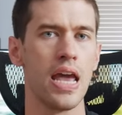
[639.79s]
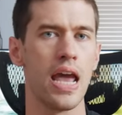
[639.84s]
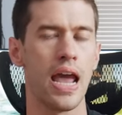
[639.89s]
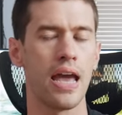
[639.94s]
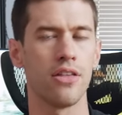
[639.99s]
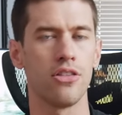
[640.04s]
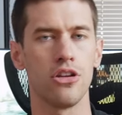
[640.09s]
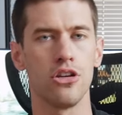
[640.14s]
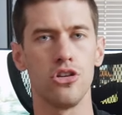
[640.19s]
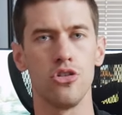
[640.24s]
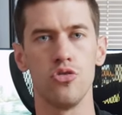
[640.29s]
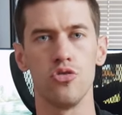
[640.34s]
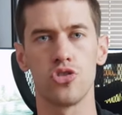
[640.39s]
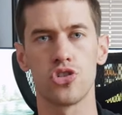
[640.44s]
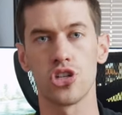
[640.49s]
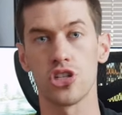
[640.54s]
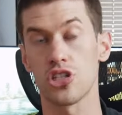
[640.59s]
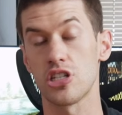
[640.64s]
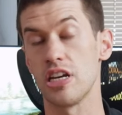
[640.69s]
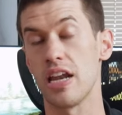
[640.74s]
and then use
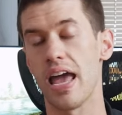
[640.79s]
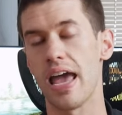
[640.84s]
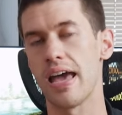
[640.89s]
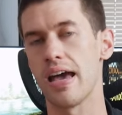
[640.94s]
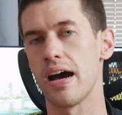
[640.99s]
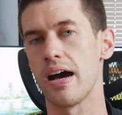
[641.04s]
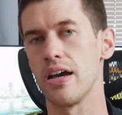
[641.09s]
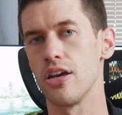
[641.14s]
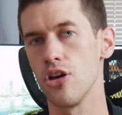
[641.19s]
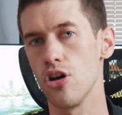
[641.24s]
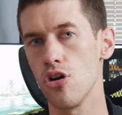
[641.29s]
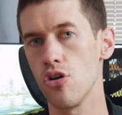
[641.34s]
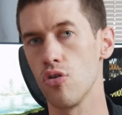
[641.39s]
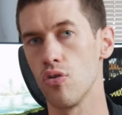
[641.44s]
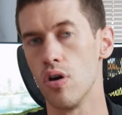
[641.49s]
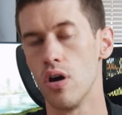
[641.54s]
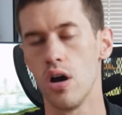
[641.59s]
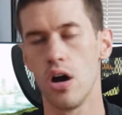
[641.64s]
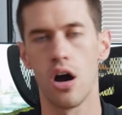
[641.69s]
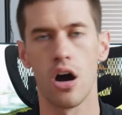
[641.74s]
just an
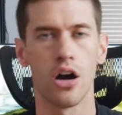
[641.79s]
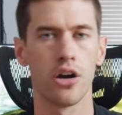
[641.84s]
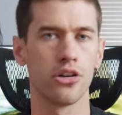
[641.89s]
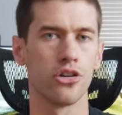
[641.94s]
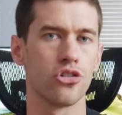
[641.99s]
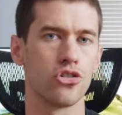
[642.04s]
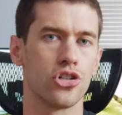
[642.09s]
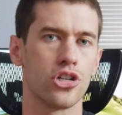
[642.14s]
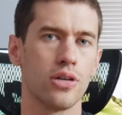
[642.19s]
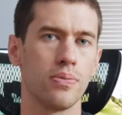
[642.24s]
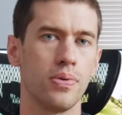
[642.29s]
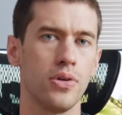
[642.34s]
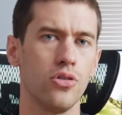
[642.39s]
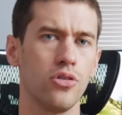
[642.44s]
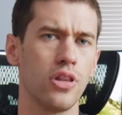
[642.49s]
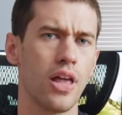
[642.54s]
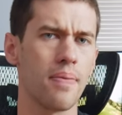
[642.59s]
AIO on your GPU.